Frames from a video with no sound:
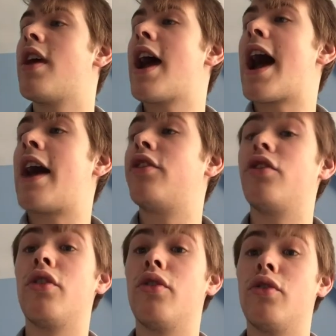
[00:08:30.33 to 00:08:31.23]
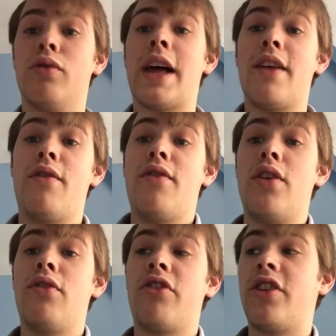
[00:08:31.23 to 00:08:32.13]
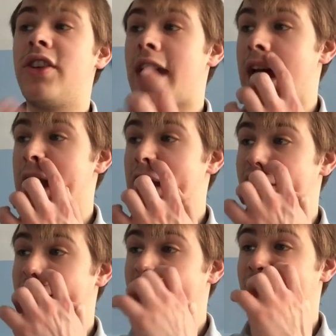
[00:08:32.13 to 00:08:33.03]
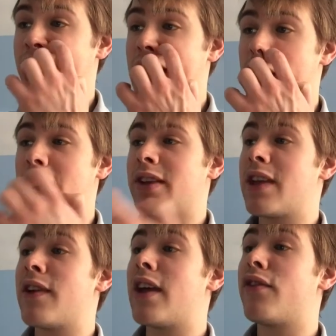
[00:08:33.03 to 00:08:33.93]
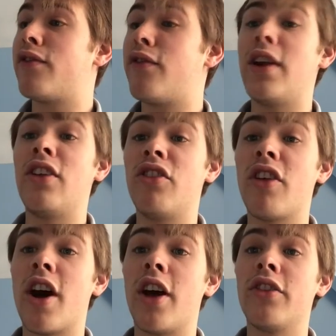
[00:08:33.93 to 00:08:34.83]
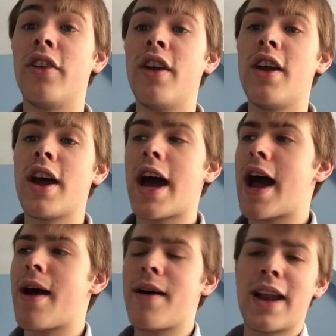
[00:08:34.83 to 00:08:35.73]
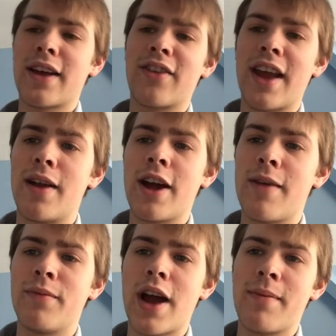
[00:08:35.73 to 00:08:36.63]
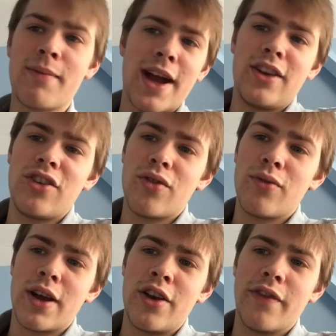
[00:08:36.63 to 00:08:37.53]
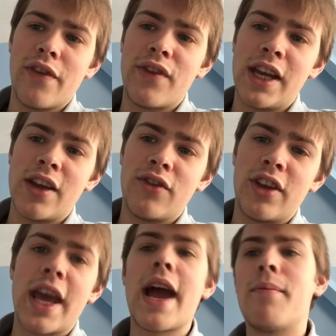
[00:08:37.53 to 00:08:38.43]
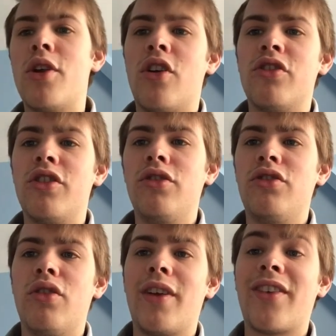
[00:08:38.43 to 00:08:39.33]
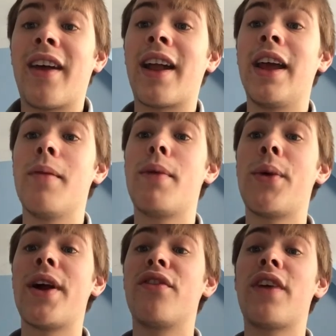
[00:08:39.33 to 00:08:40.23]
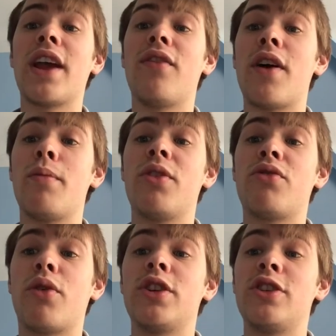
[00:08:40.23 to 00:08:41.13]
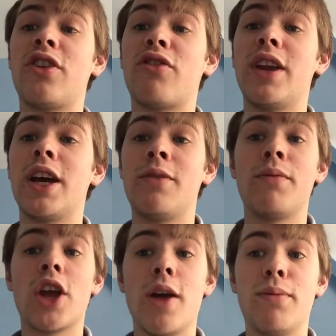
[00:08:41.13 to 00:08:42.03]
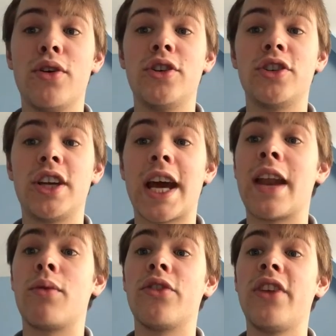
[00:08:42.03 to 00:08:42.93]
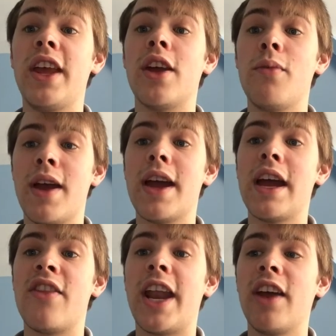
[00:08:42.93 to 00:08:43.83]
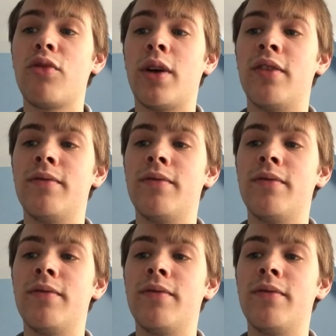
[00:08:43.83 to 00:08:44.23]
And all that reviews today. For this video, I'll give it 3 stars. Like I said, I might do another video today. I'm not too sure exactly. But anyway, thank you very much for watching this video. Hope you enjoyed it, and I will see you in the next one.